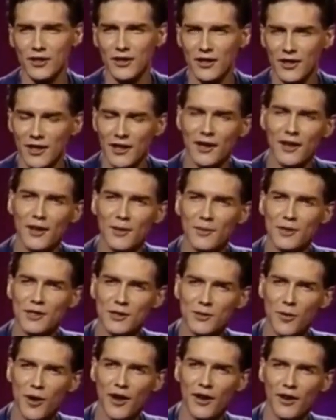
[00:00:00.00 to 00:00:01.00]
She knitted him a
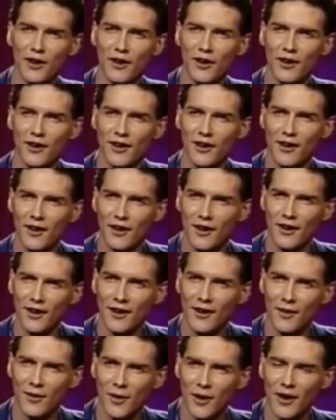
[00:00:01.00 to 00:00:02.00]
sweater.
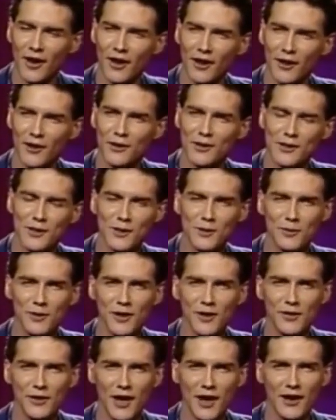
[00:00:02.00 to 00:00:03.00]
What a useless
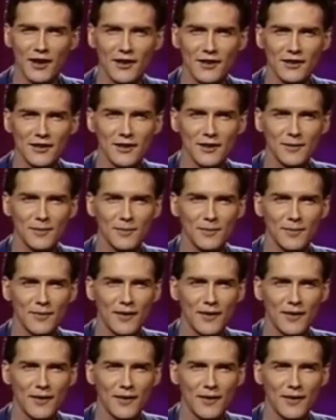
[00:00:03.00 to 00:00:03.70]
gift that is, huh?